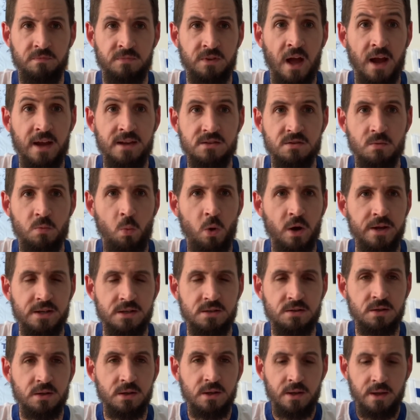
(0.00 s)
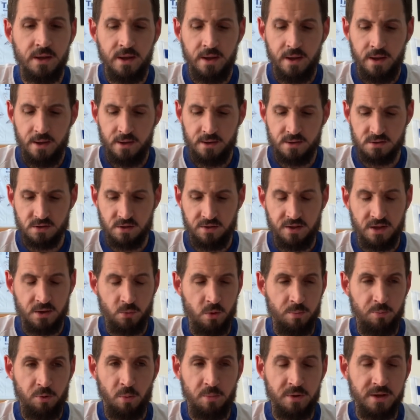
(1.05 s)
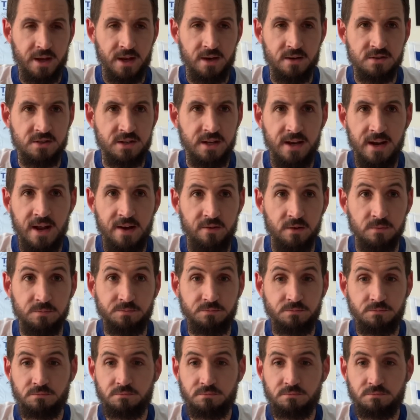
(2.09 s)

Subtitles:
days and weeks, because I think we're probably going to see another